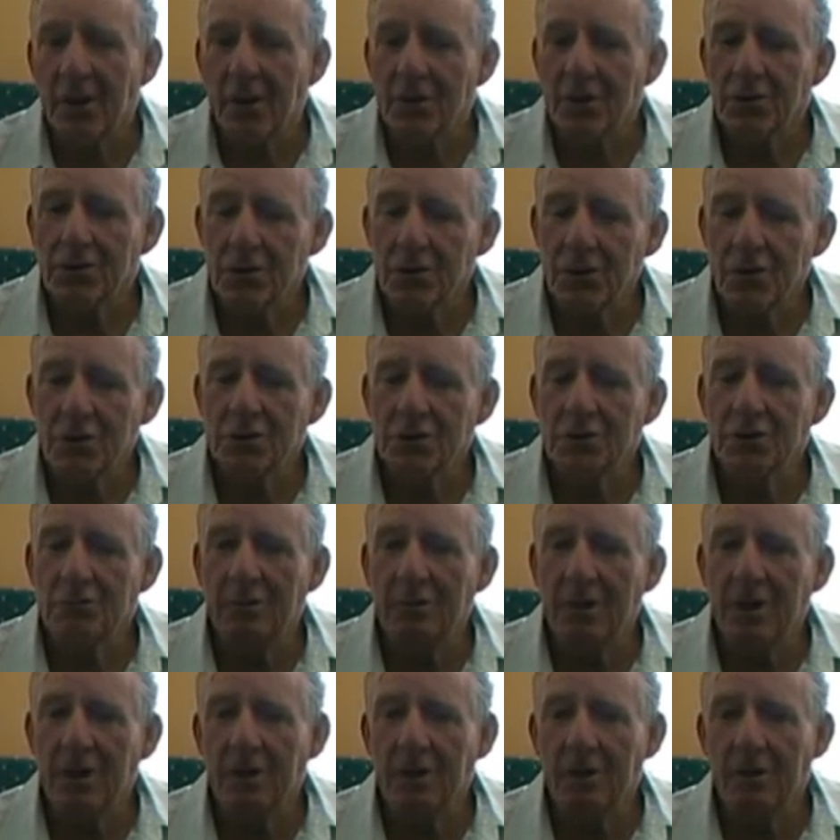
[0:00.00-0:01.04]
I searched
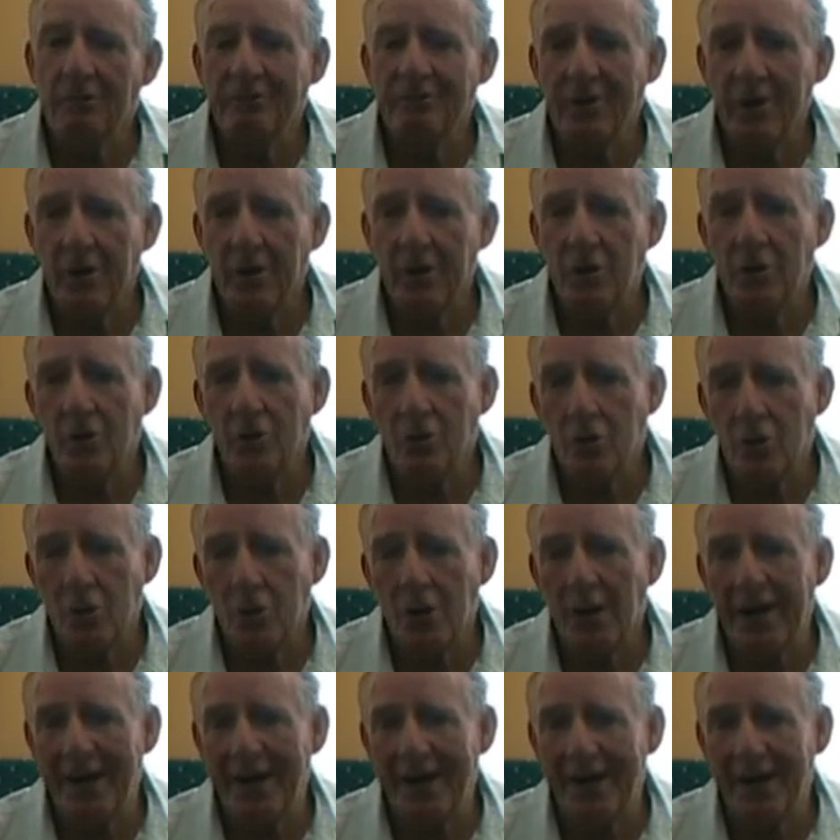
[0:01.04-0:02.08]
around, I found a
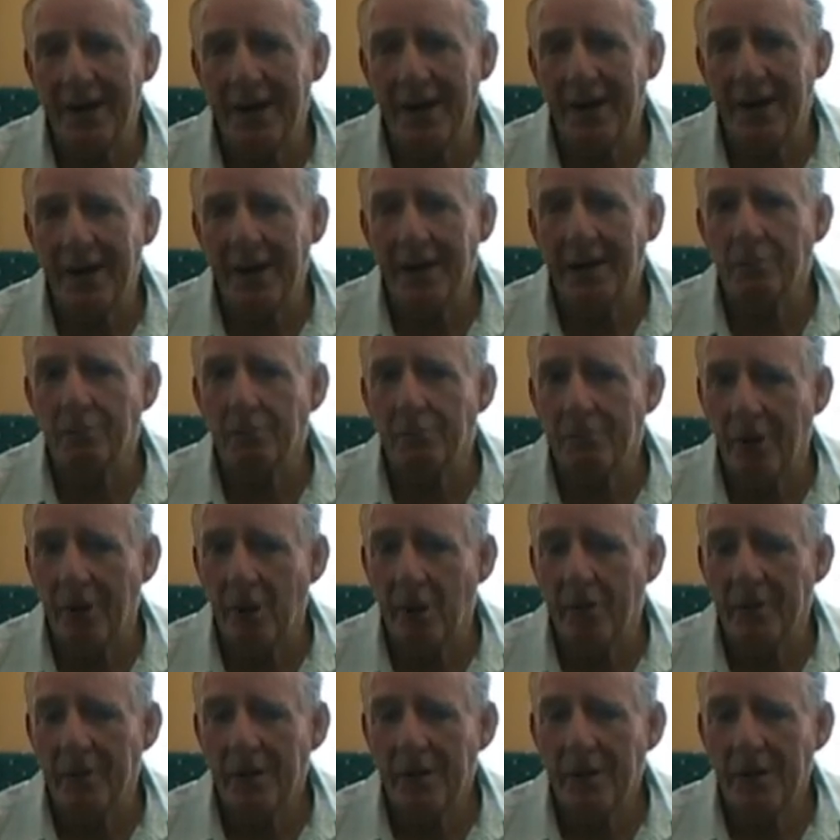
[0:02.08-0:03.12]
good editor in
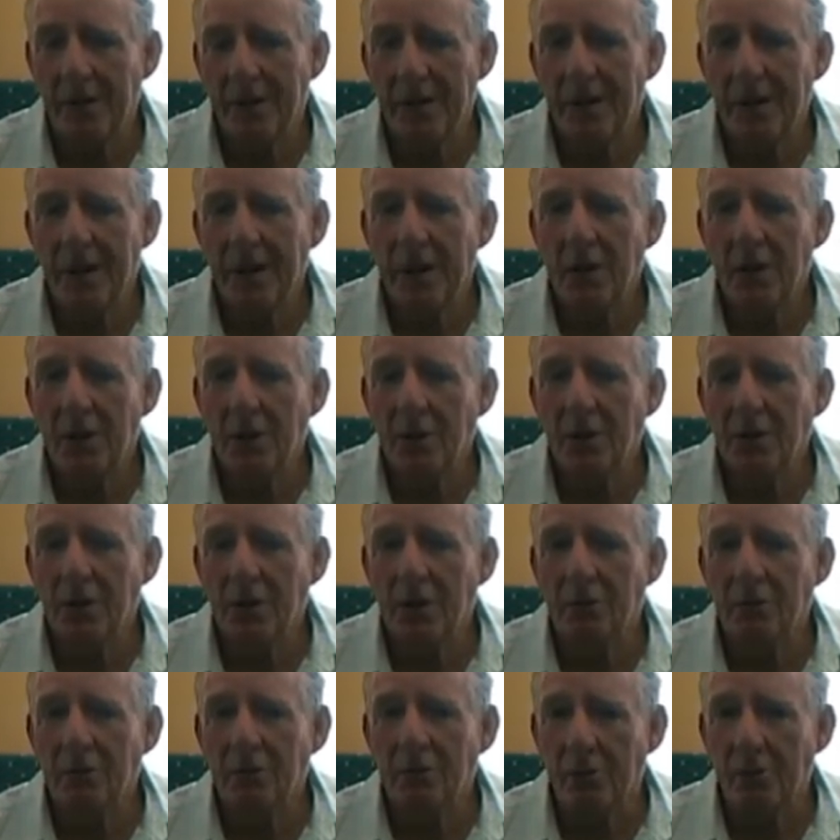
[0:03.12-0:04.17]
Melbourne who
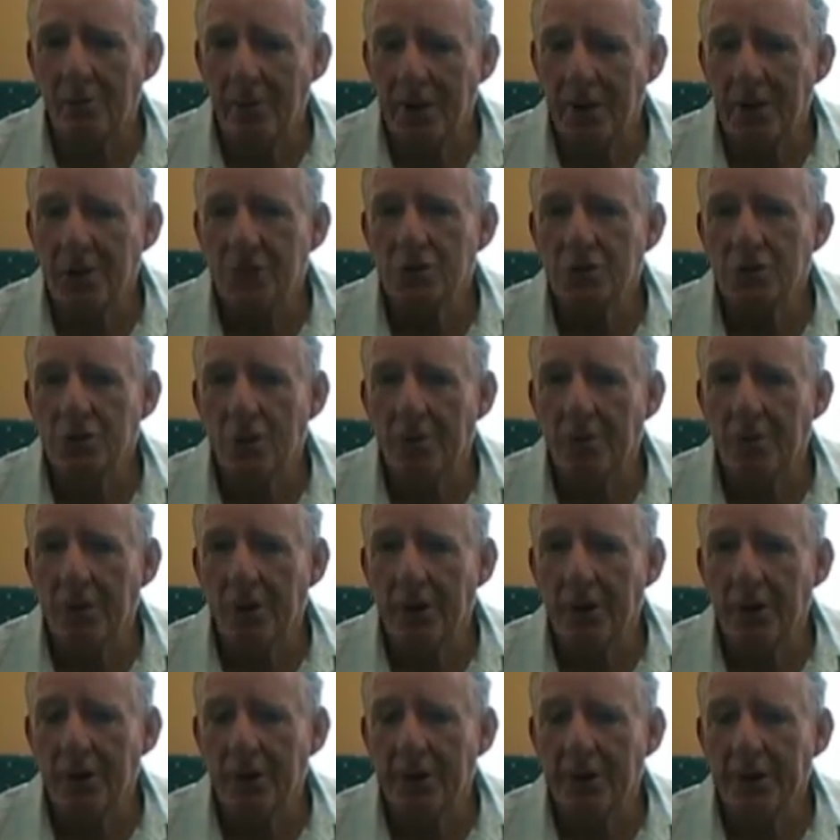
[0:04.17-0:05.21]
did a tremendous job
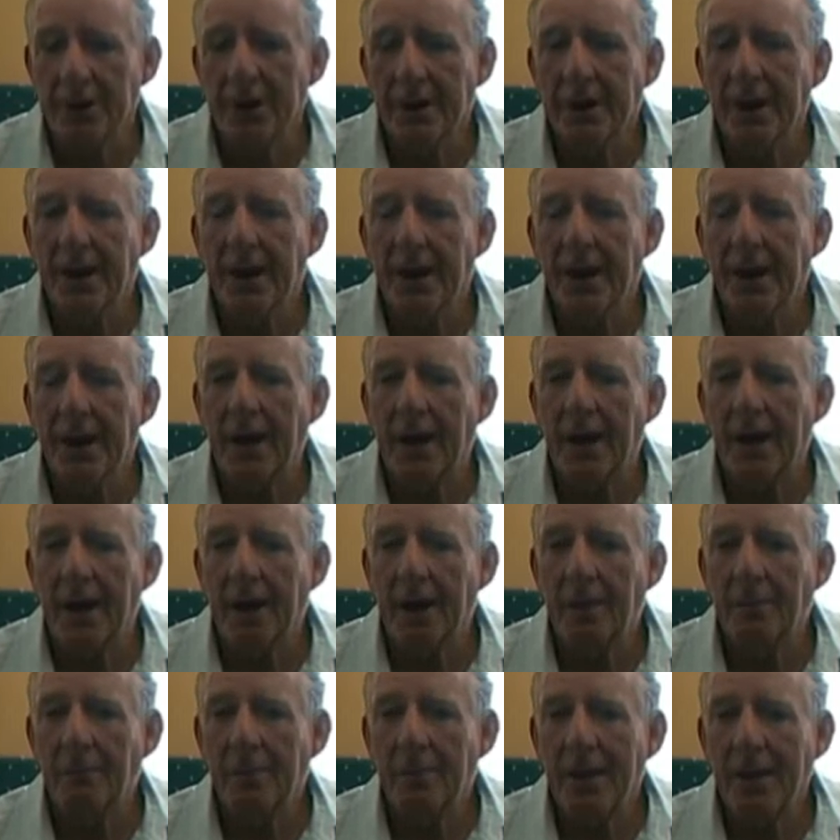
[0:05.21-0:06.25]
on it,
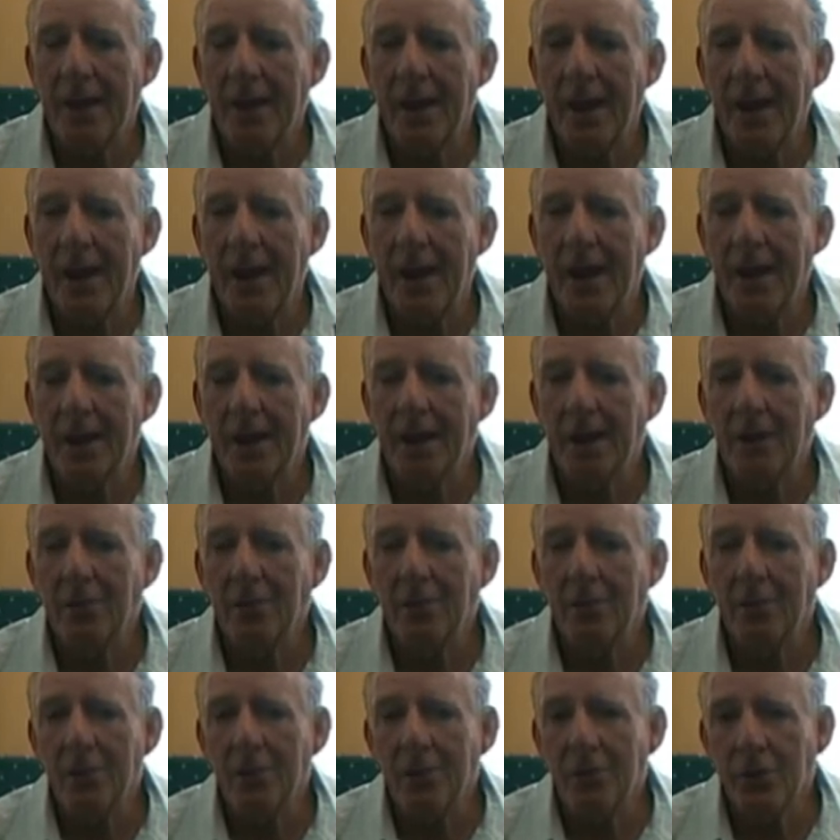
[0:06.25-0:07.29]
and
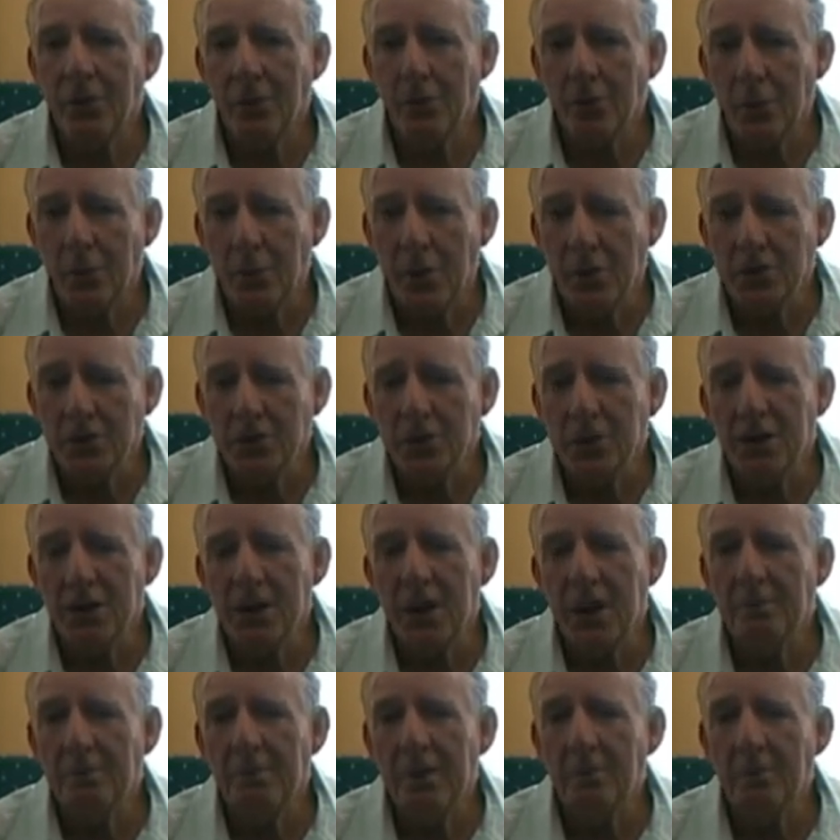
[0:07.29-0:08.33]
when she
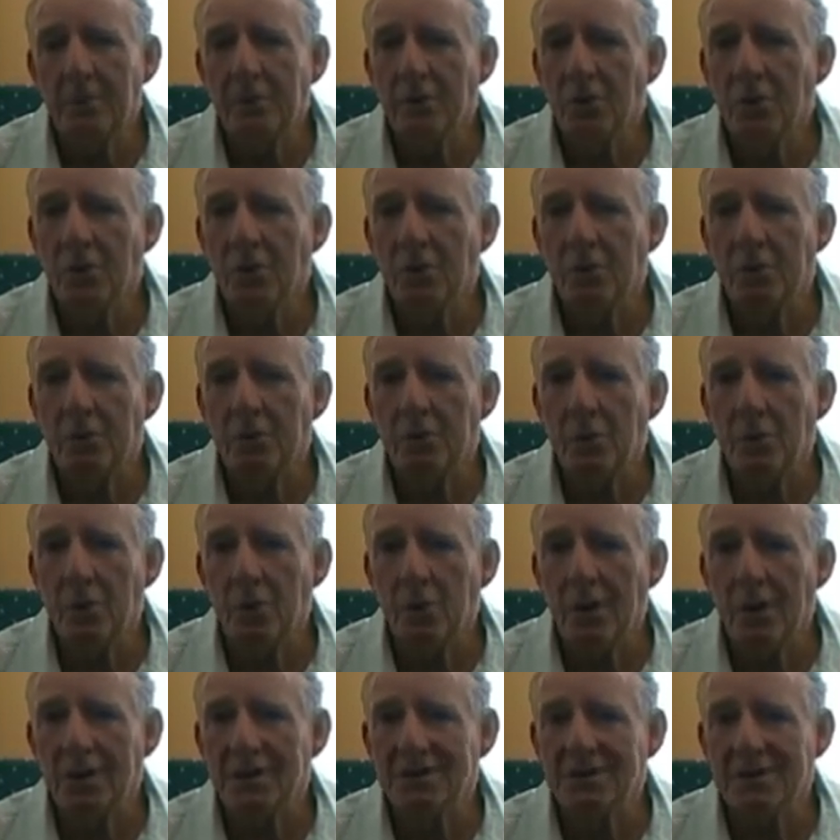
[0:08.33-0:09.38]
came back with her
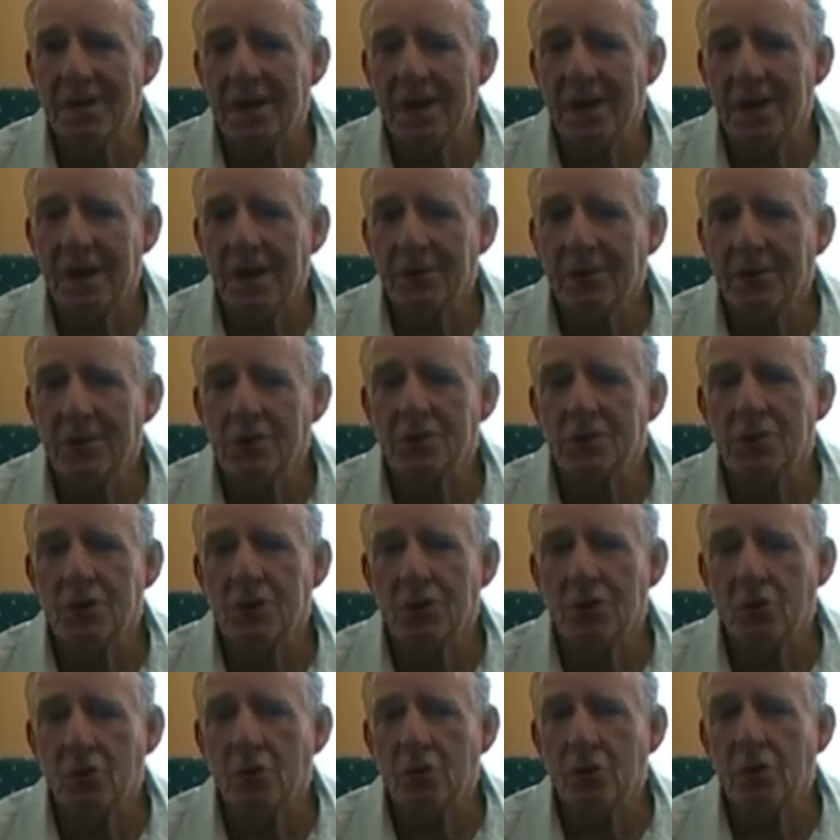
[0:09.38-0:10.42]
report and said that
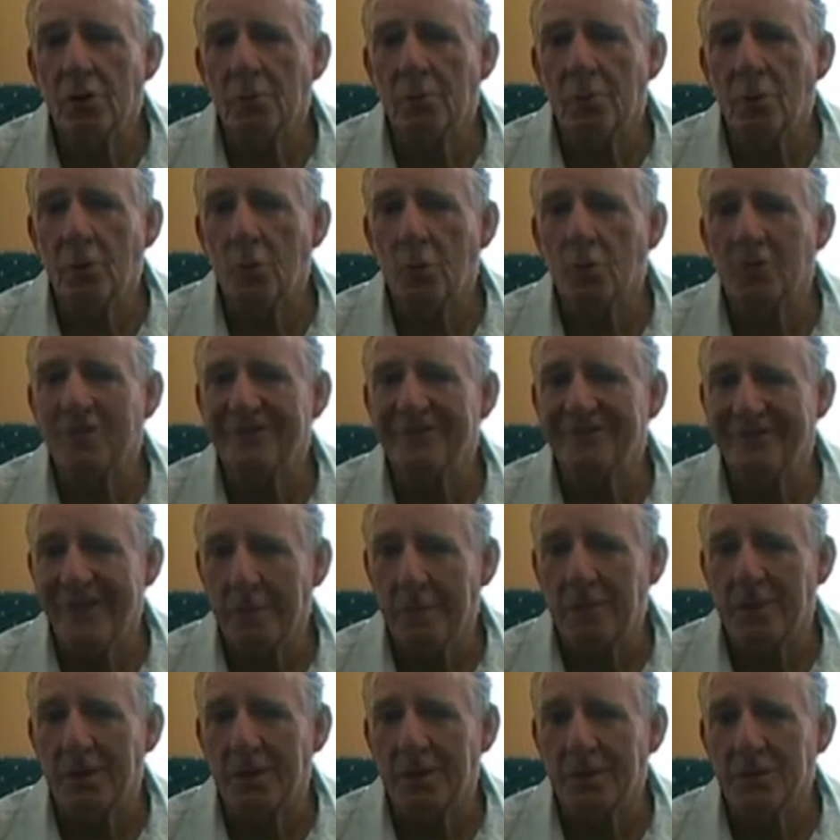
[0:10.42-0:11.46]
she thought the book was
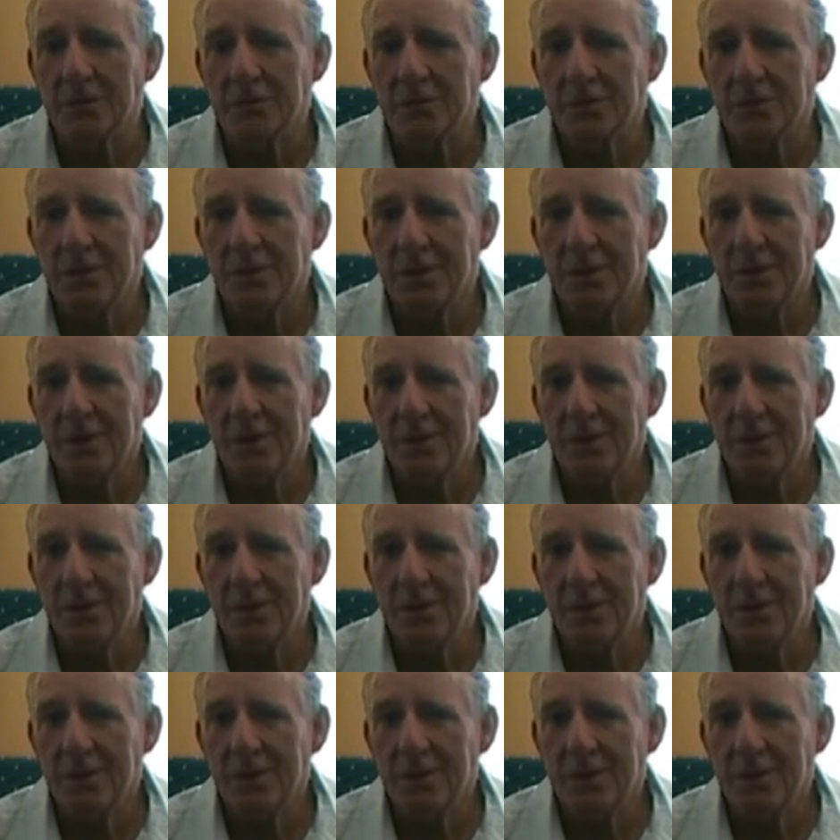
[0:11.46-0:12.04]
fabulous,